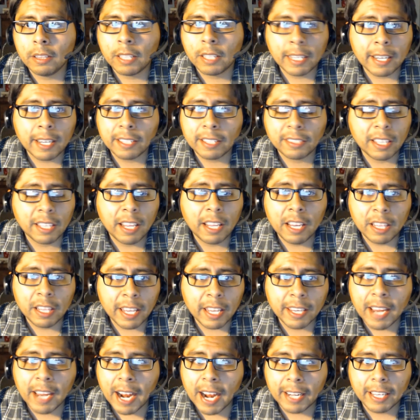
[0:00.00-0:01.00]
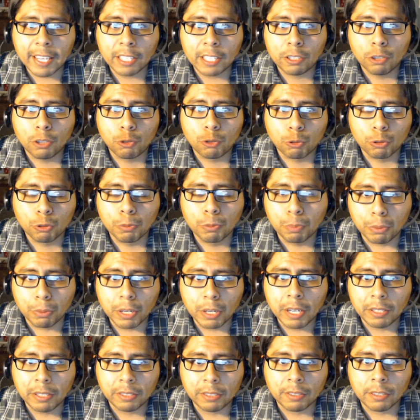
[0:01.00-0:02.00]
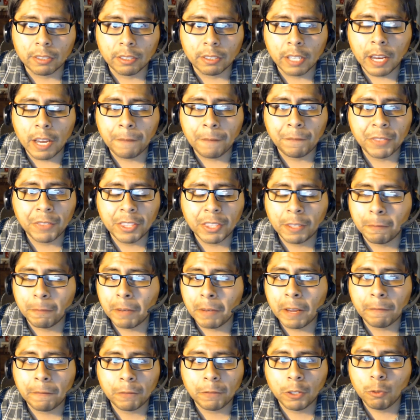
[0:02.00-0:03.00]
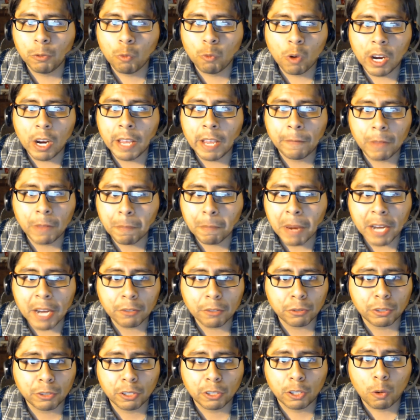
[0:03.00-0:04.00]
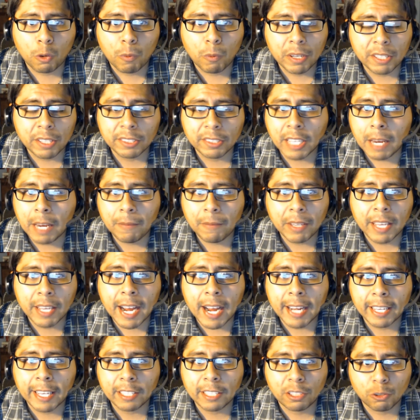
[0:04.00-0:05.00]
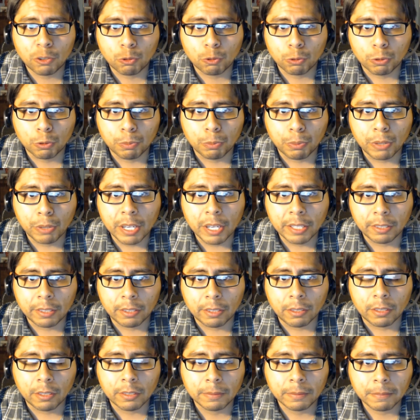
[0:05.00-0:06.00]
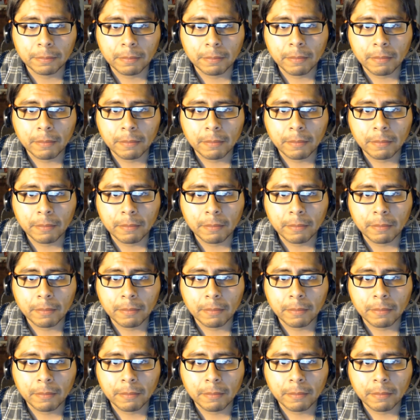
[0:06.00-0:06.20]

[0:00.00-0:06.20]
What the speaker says: like I said, they got to get to Drew Brees here. If the Panthers are going to win this game, they got to get to Drew Brees here.